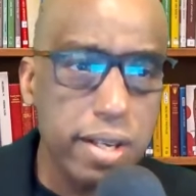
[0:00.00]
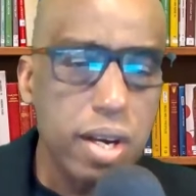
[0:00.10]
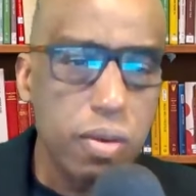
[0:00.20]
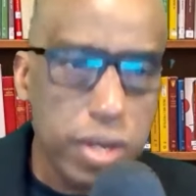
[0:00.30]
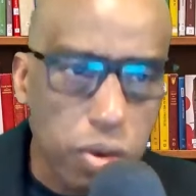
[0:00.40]

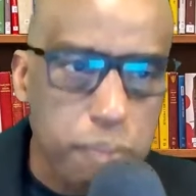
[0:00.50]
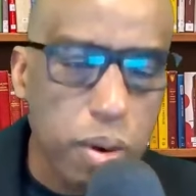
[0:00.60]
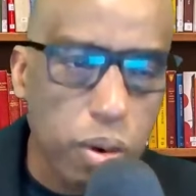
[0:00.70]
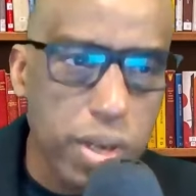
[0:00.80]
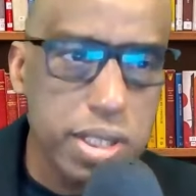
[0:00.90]
with our
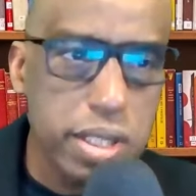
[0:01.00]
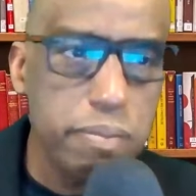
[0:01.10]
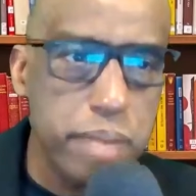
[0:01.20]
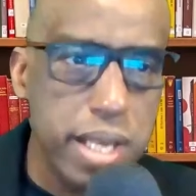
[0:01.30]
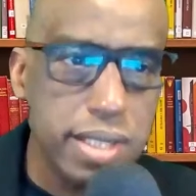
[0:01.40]
progressive
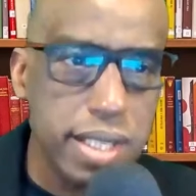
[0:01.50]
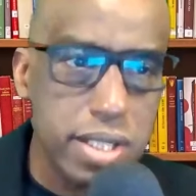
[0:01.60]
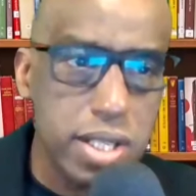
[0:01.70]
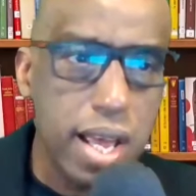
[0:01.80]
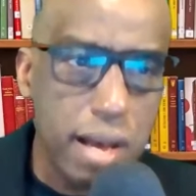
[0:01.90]

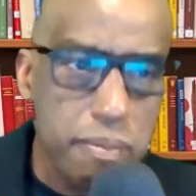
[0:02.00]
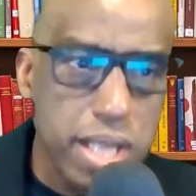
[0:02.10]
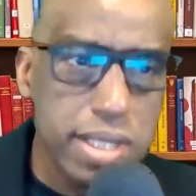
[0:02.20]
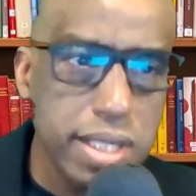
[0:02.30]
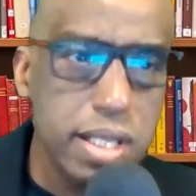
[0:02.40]
message, a
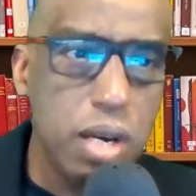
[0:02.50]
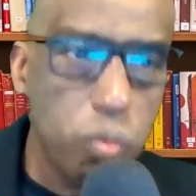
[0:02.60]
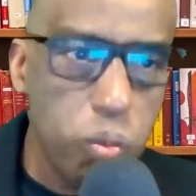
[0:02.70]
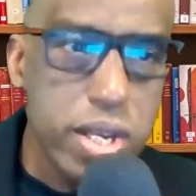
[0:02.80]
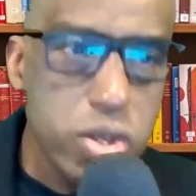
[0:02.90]
message that
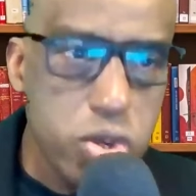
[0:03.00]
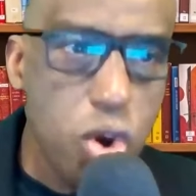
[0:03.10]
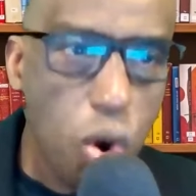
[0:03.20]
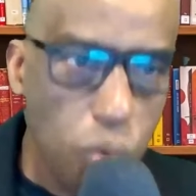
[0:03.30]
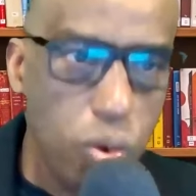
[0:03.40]
we
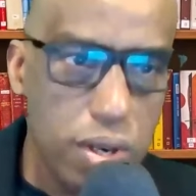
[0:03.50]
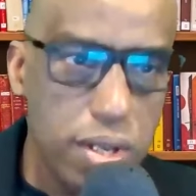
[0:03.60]
know